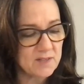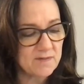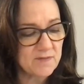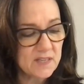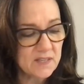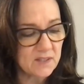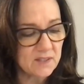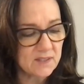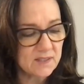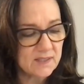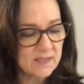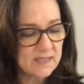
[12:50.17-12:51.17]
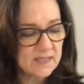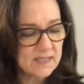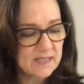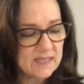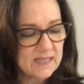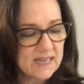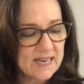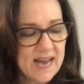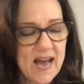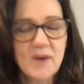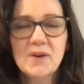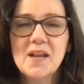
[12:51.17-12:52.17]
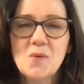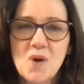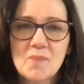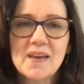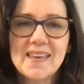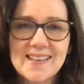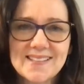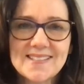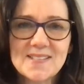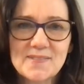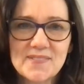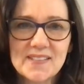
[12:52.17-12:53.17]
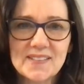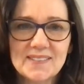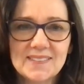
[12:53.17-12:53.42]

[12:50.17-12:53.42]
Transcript: feel. How did I want my kids to feel?